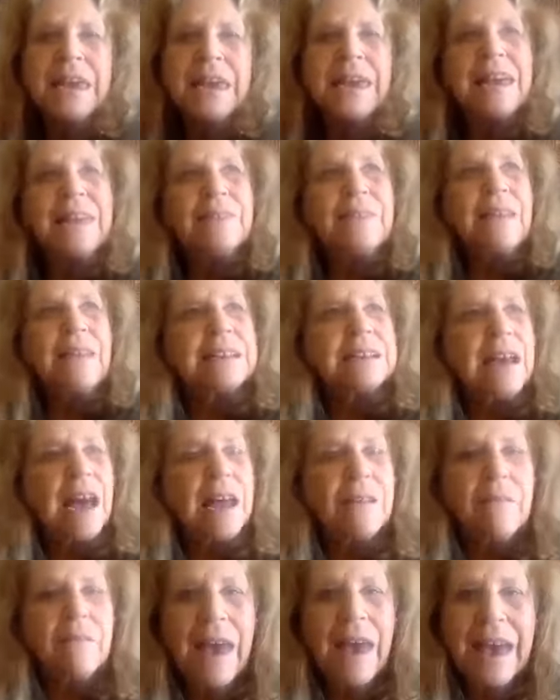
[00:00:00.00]
And that kind
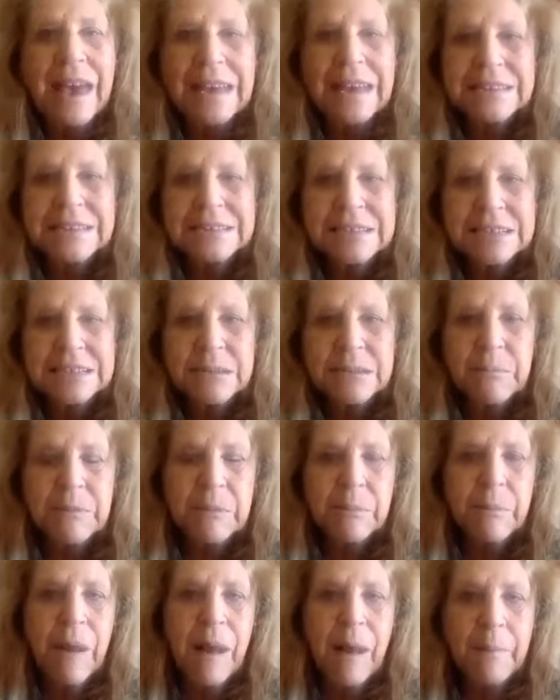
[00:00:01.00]
of adds to some of the
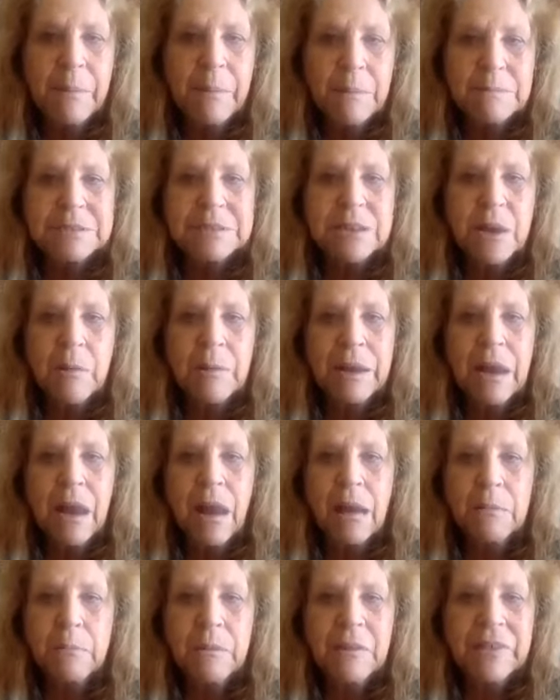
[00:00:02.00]
problems going
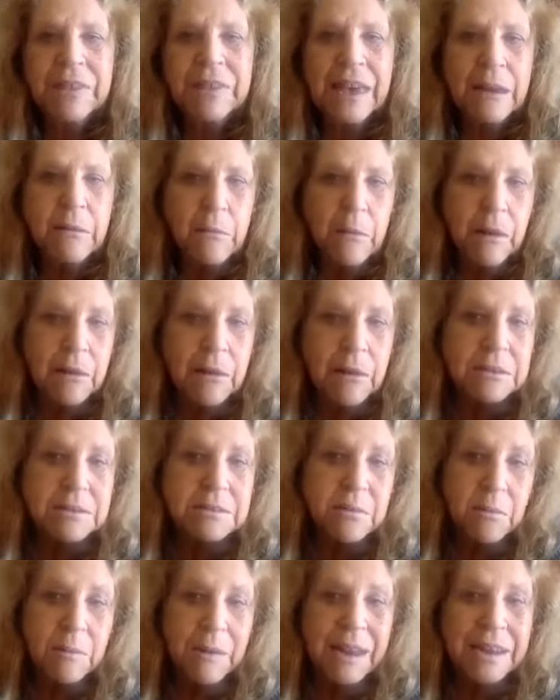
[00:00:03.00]
on with gig workers
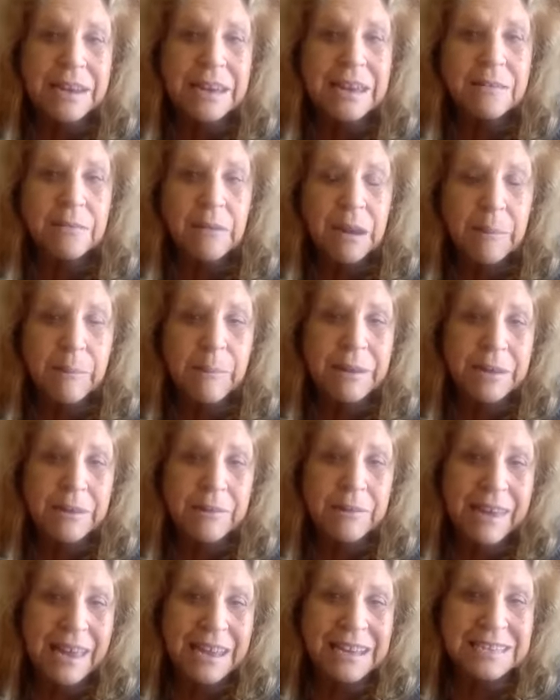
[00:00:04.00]
already. Anybody who
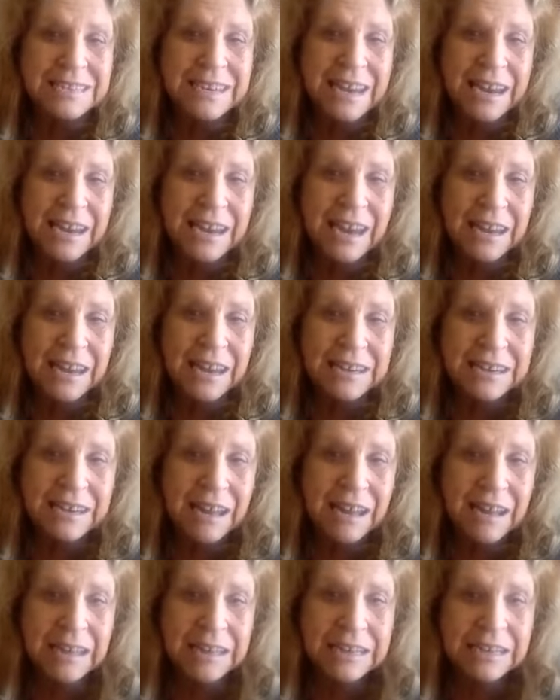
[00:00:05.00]
gets
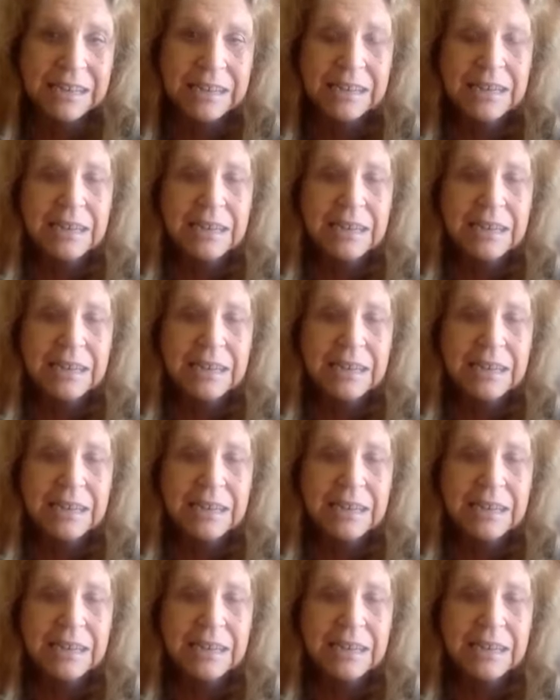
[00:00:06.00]
1099